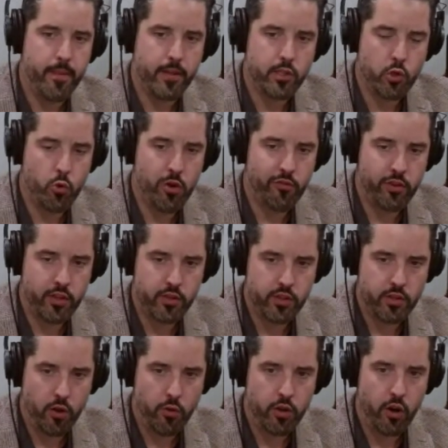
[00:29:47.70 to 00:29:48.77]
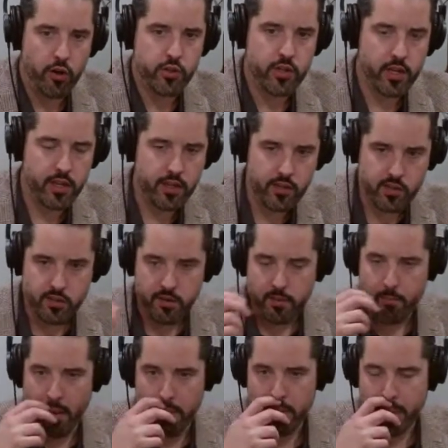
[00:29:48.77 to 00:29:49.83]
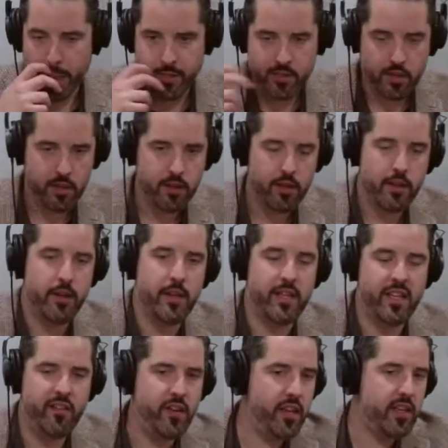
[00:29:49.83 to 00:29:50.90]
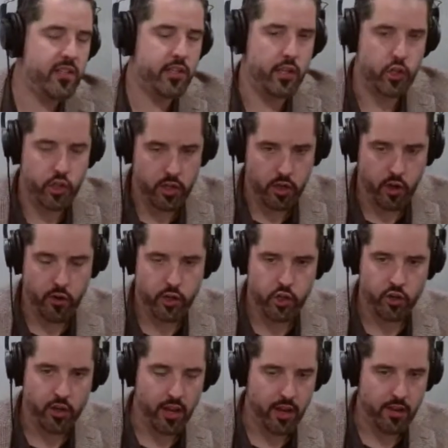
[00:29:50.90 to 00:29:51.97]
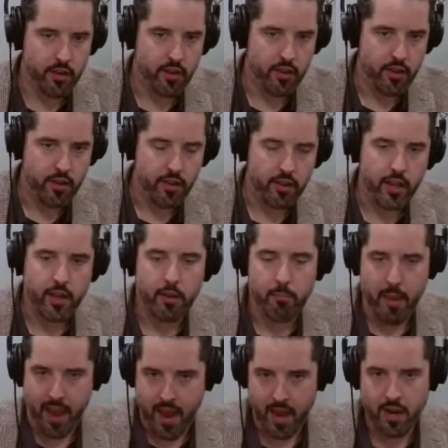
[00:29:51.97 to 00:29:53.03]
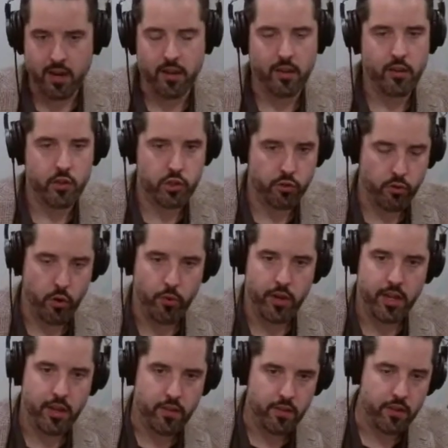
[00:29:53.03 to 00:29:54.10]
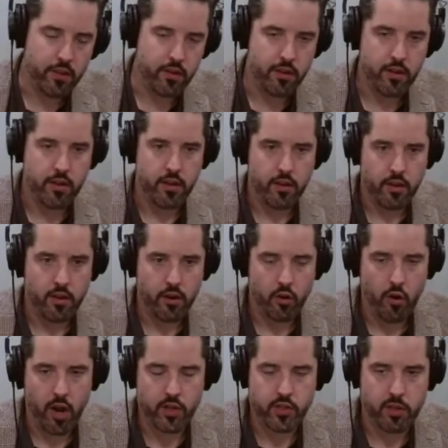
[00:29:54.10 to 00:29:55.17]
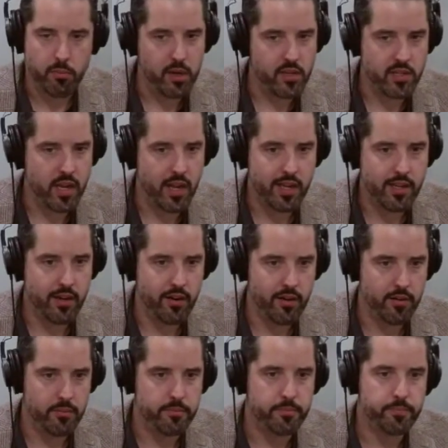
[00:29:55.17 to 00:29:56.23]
So whoever this Oyarsa is, maybe he's a living sentient creature like man and the Saroni and the Harasa, but it's not clear.